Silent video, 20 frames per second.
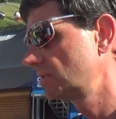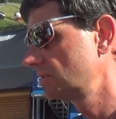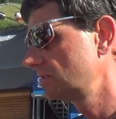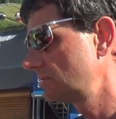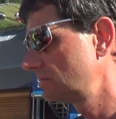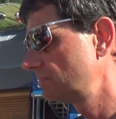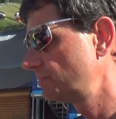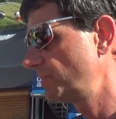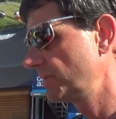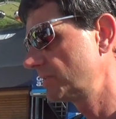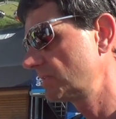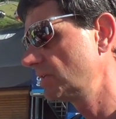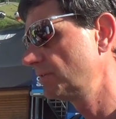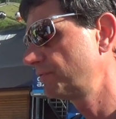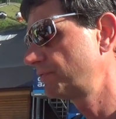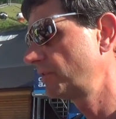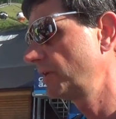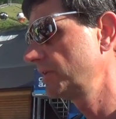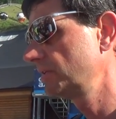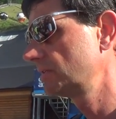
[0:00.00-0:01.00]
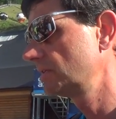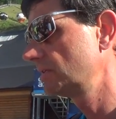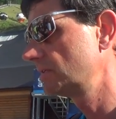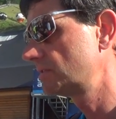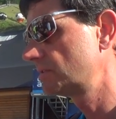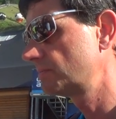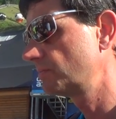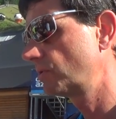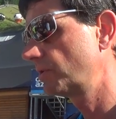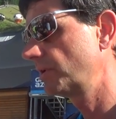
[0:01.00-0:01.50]
a bit different,
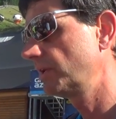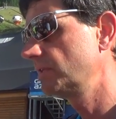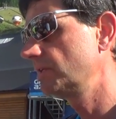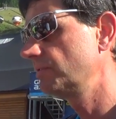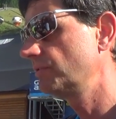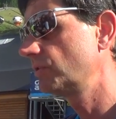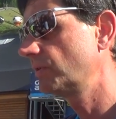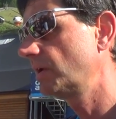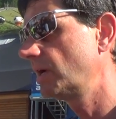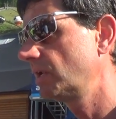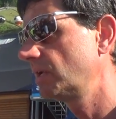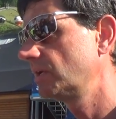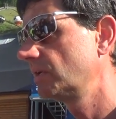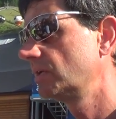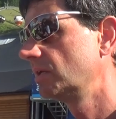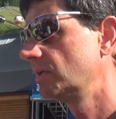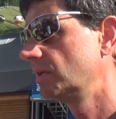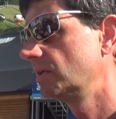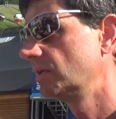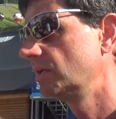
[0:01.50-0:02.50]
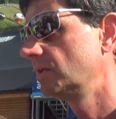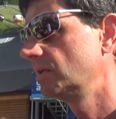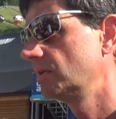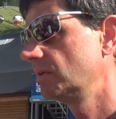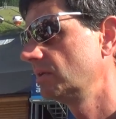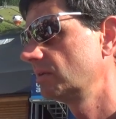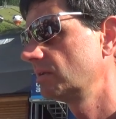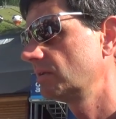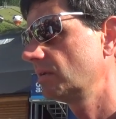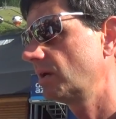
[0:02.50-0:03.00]
it's more individual.
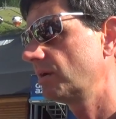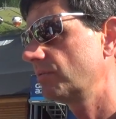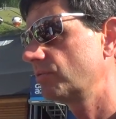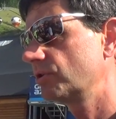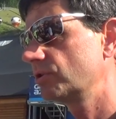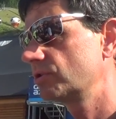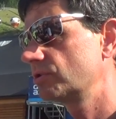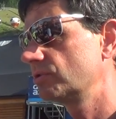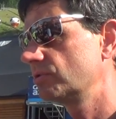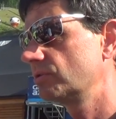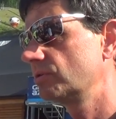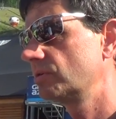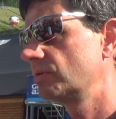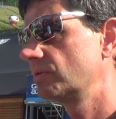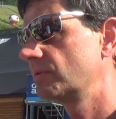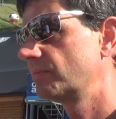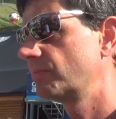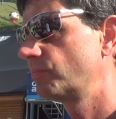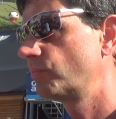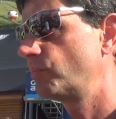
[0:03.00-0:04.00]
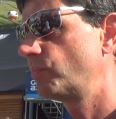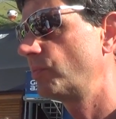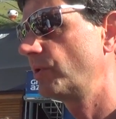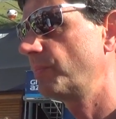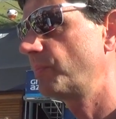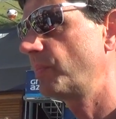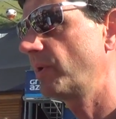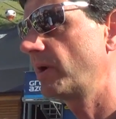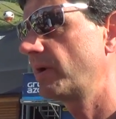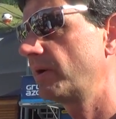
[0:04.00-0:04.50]
I want to
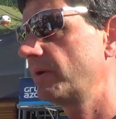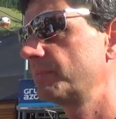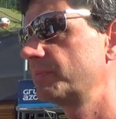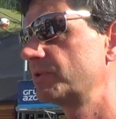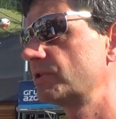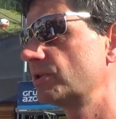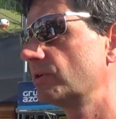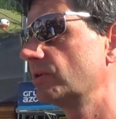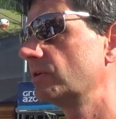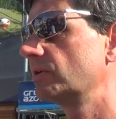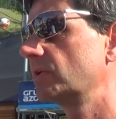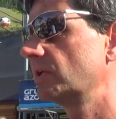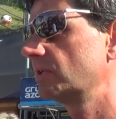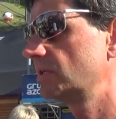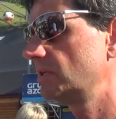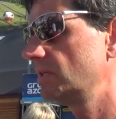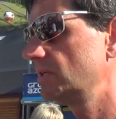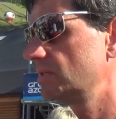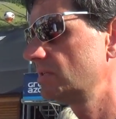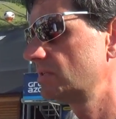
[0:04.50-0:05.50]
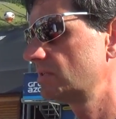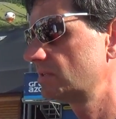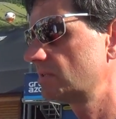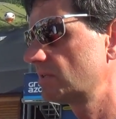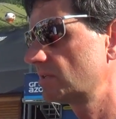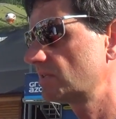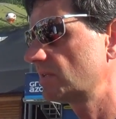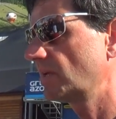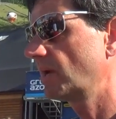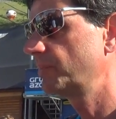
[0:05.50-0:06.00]
prepare it so that he's
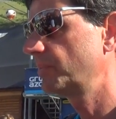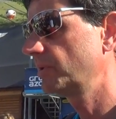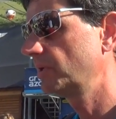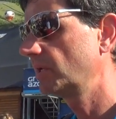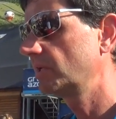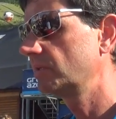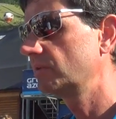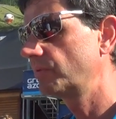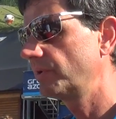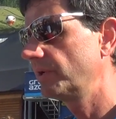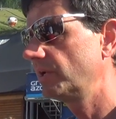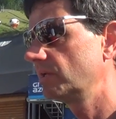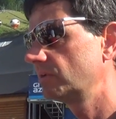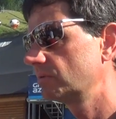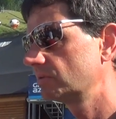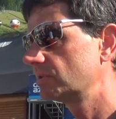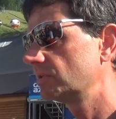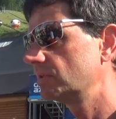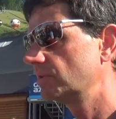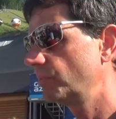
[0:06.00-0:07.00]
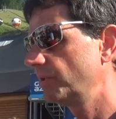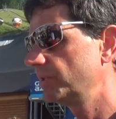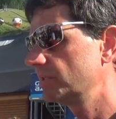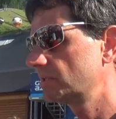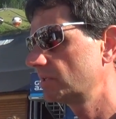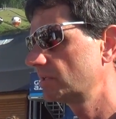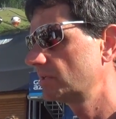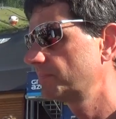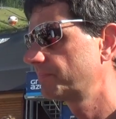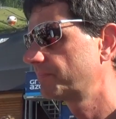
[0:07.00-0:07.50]
stable and really good in the
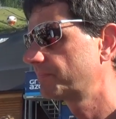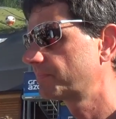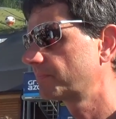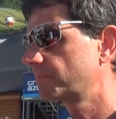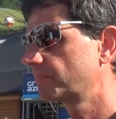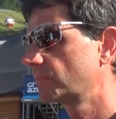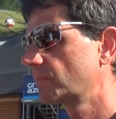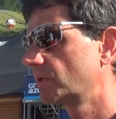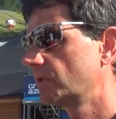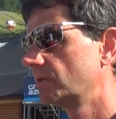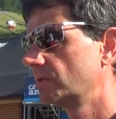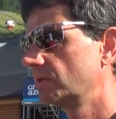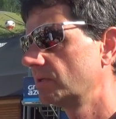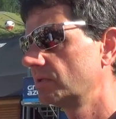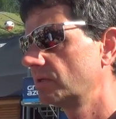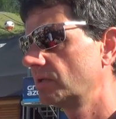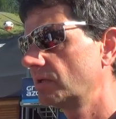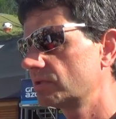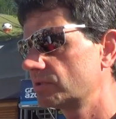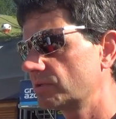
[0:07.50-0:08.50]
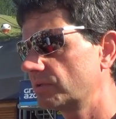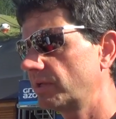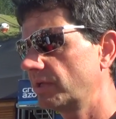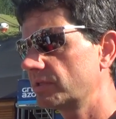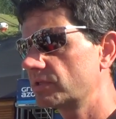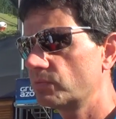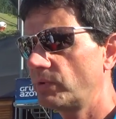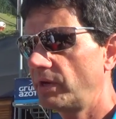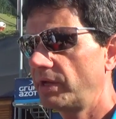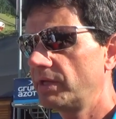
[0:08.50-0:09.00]
winter. So
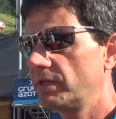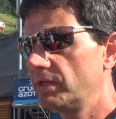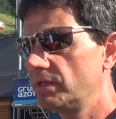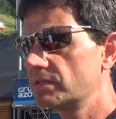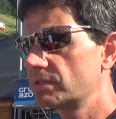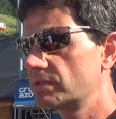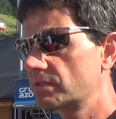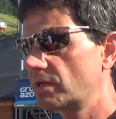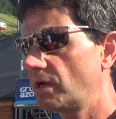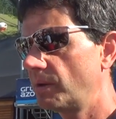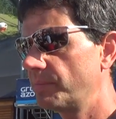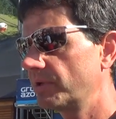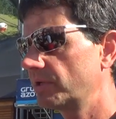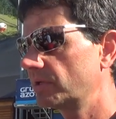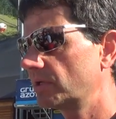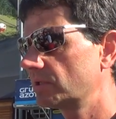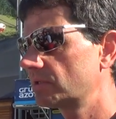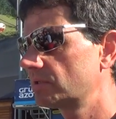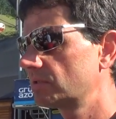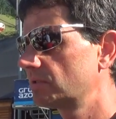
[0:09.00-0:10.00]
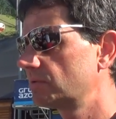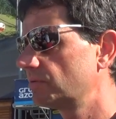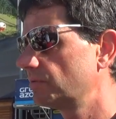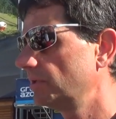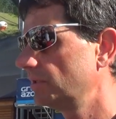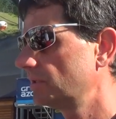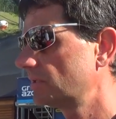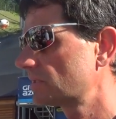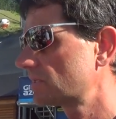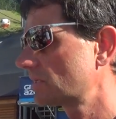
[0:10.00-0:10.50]
that's why he's coming not to
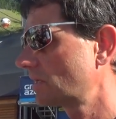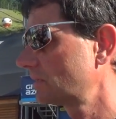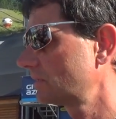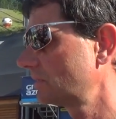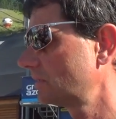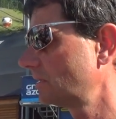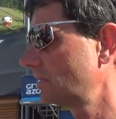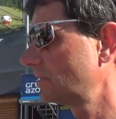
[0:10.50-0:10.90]
Hinterzarten